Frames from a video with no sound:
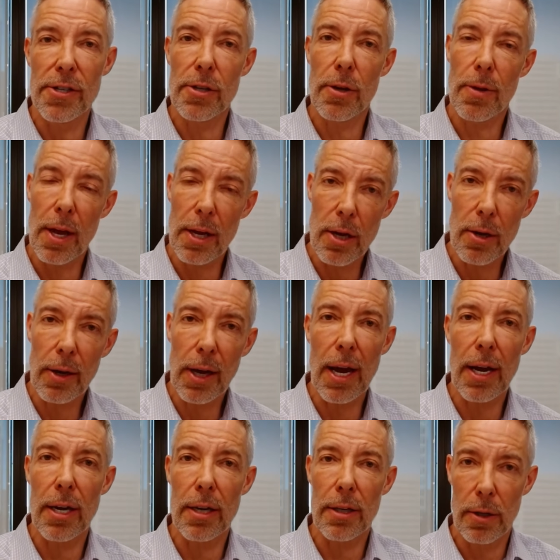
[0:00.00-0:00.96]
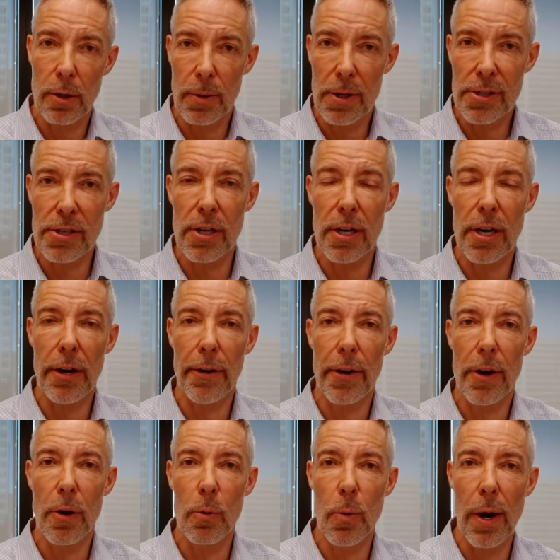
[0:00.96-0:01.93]
So then you get into a
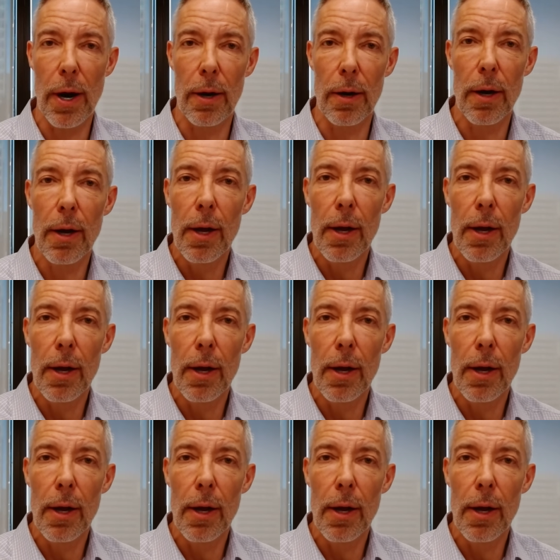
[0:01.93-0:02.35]
scenario where